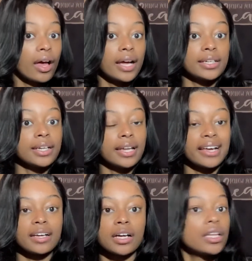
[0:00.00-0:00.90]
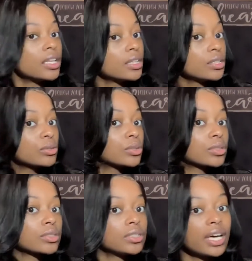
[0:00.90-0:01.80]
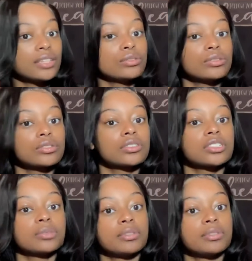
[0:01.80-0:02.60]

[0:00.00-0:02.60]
I did like loose, not loose curls,